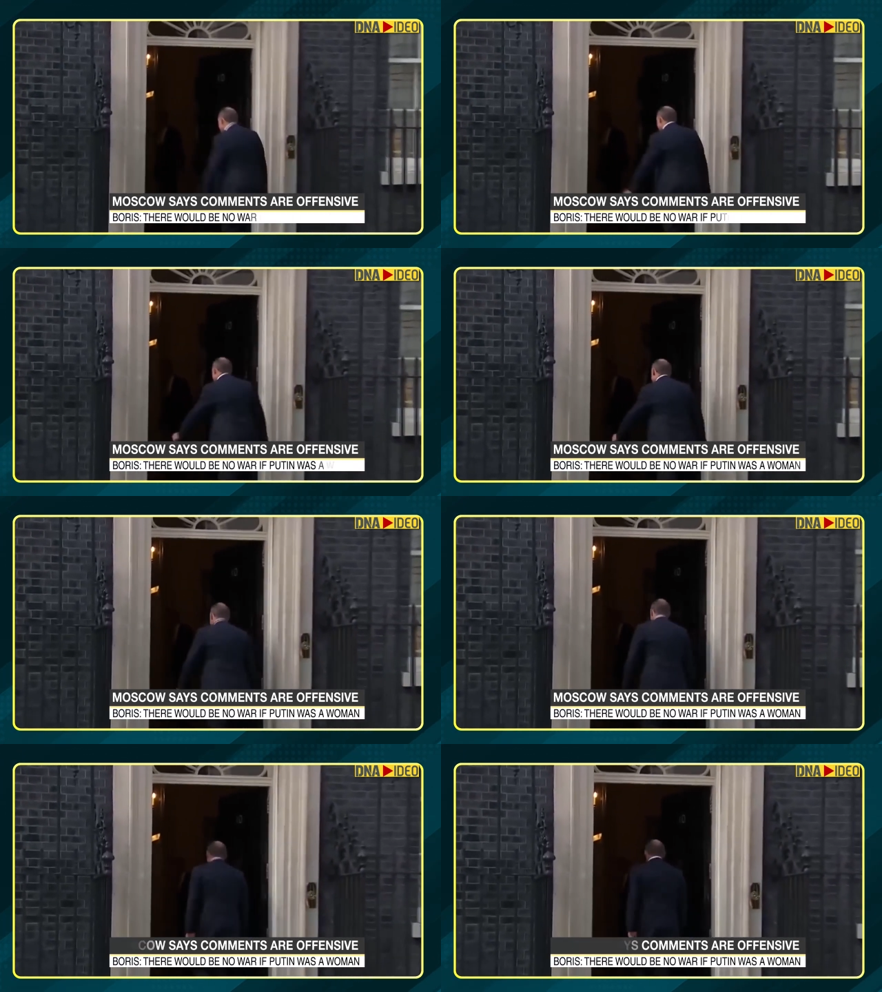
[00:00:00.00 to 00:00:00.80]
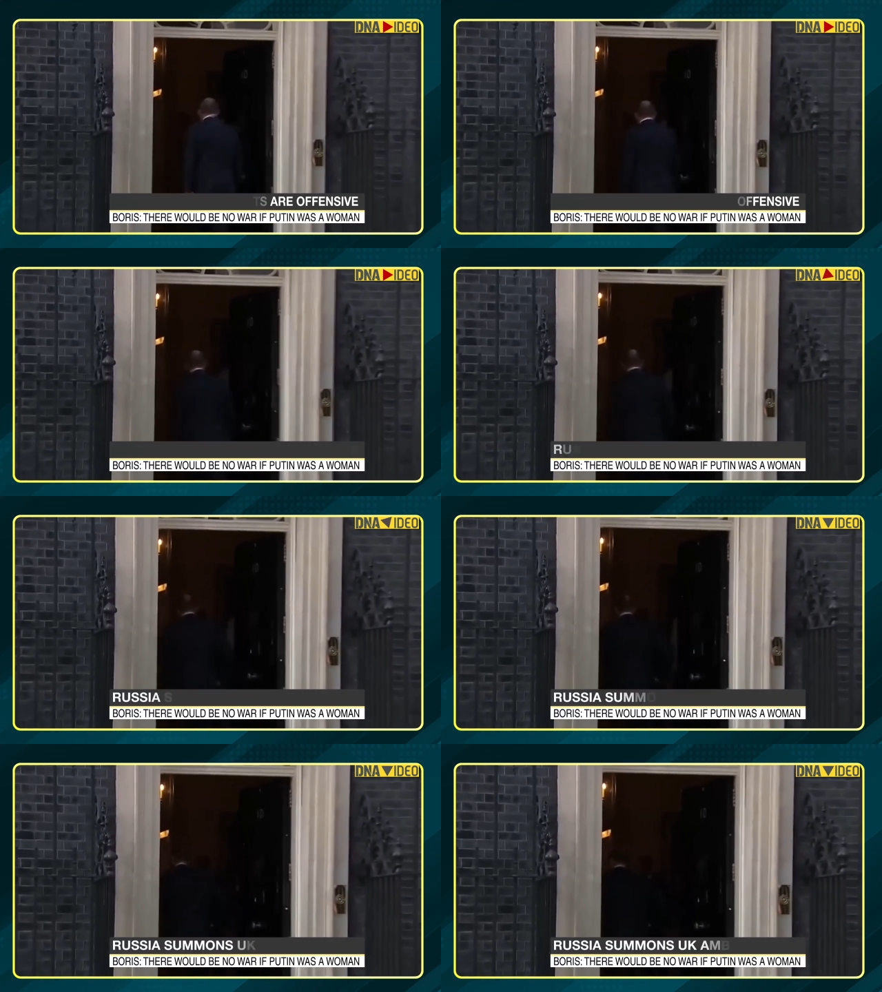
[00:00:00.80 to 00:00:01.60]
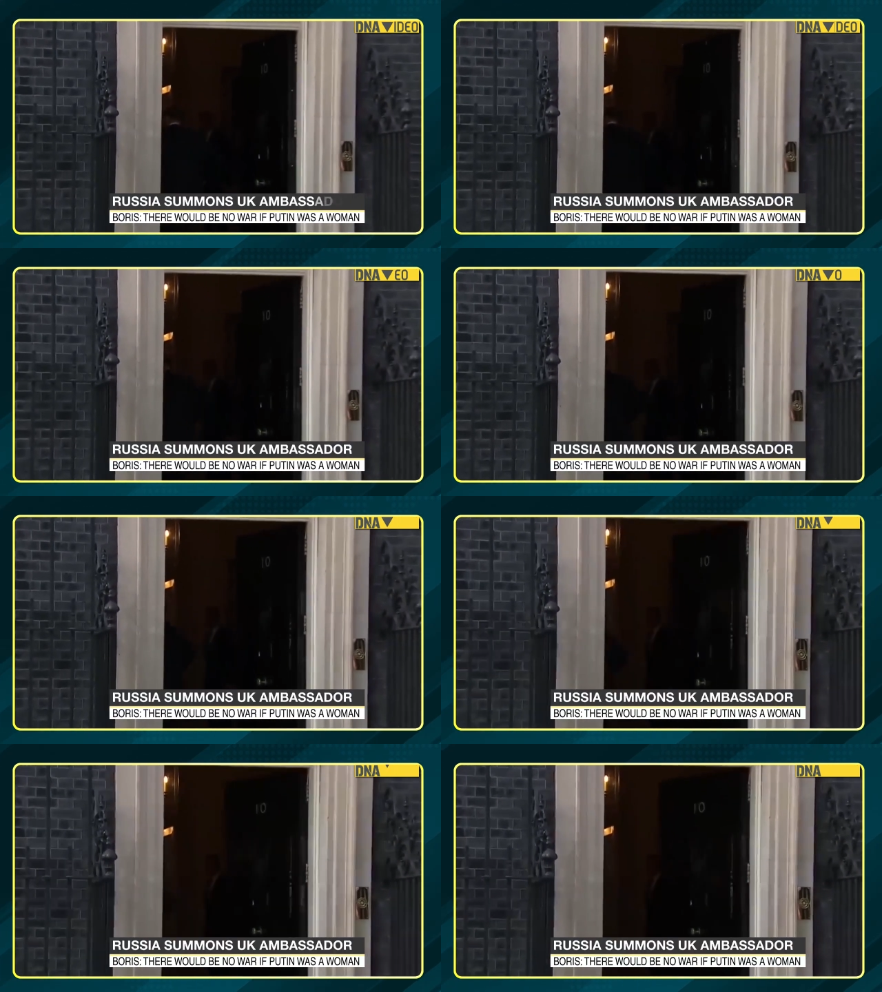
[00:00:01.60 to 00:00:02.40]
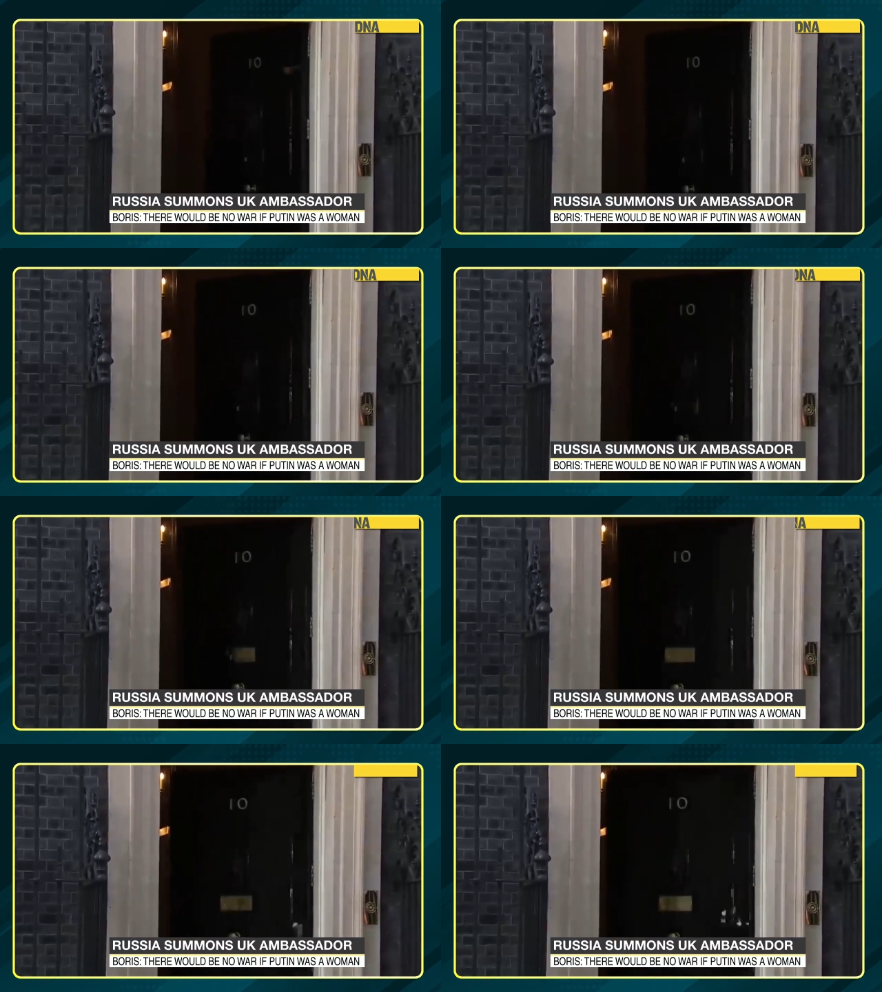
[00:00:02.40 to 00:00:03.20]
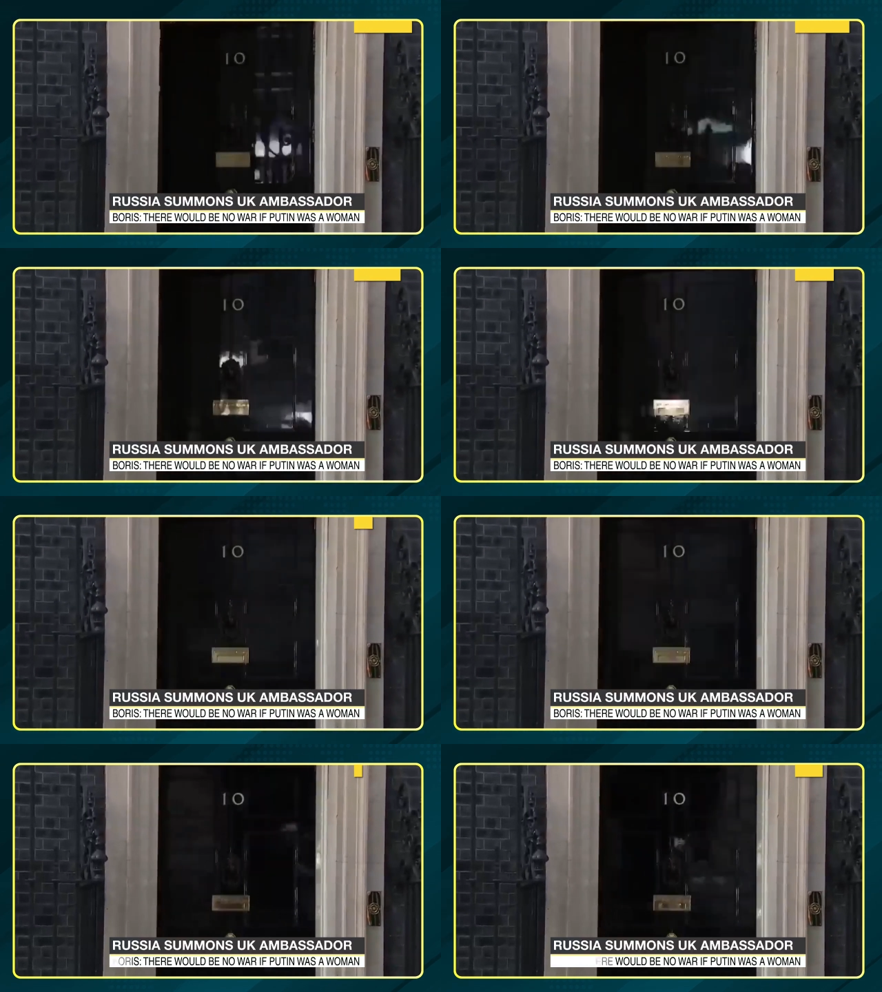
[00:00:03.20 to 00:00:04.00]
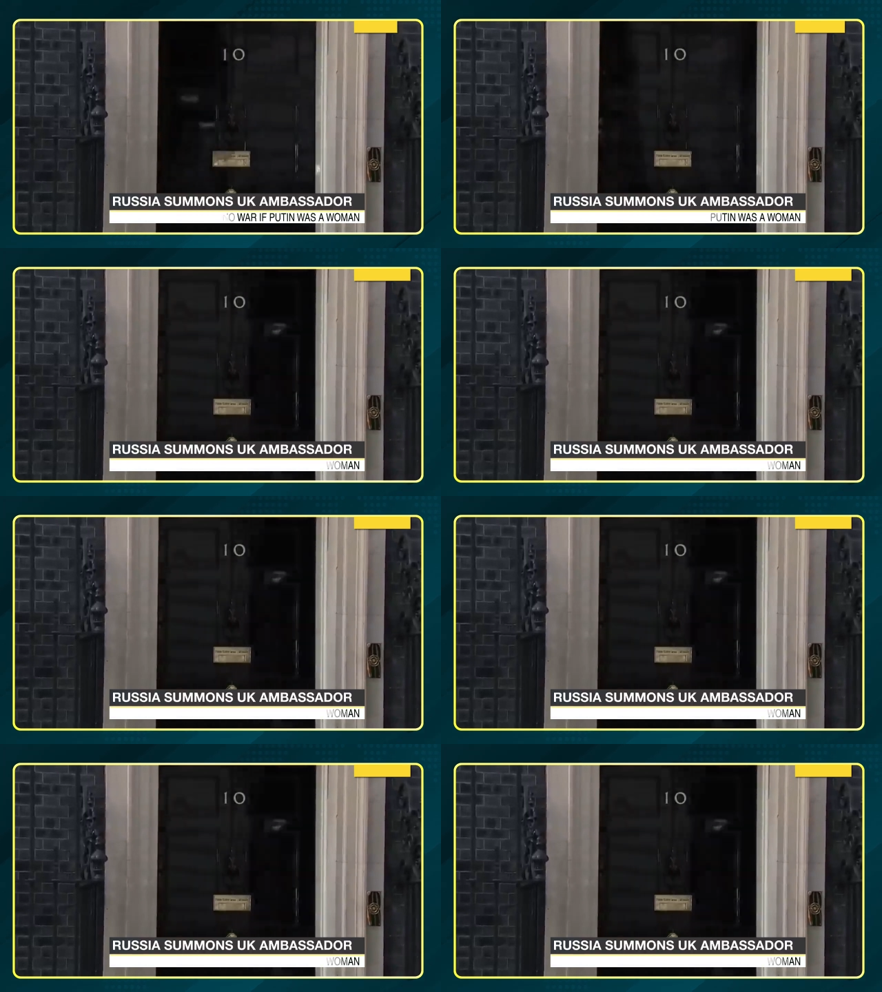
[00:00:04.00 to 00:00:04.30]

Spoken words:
(no speaker visible)